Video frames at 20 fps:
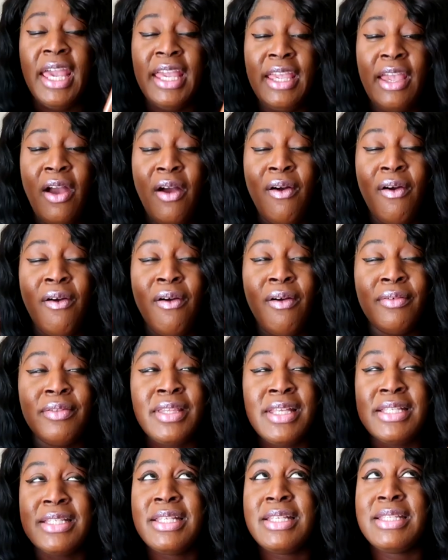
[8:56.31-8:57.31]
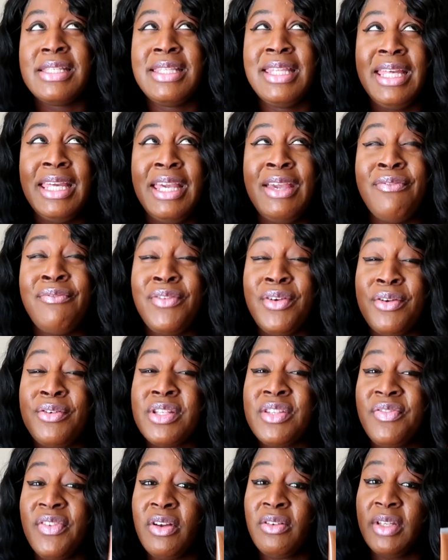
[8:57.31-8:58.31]
and y'all this is the
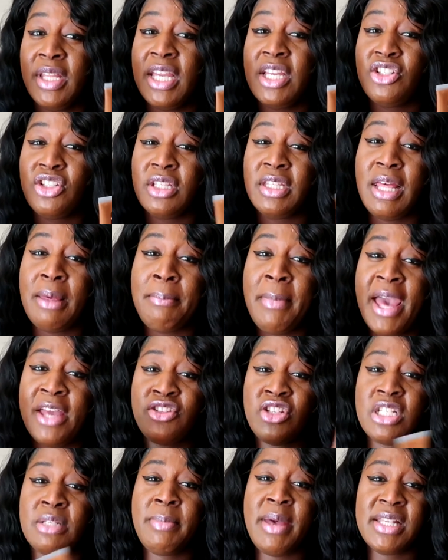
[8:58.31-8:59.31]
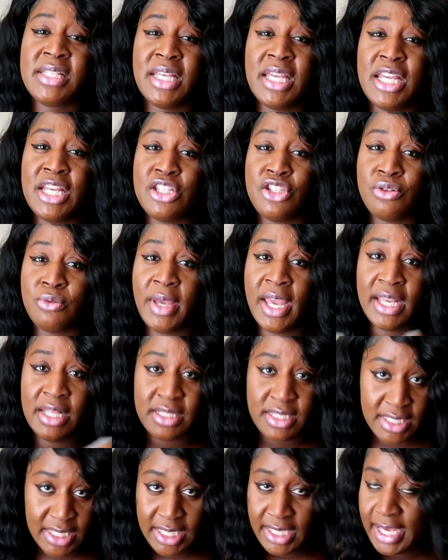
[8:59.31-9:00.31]
first foundation that matches my skin to a
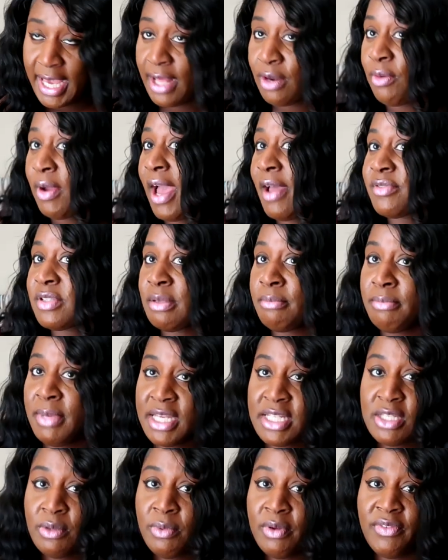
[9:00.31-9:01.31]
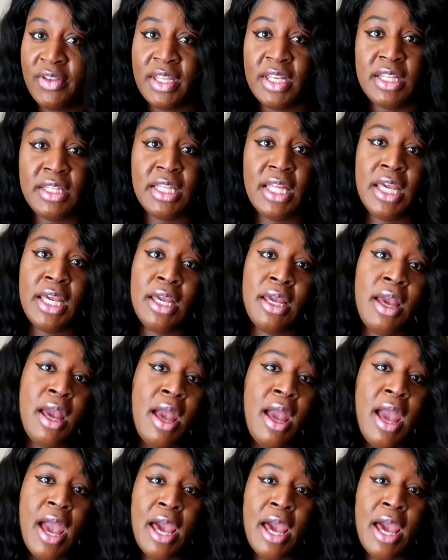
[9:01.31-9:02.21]
t i don't have to mix it with anything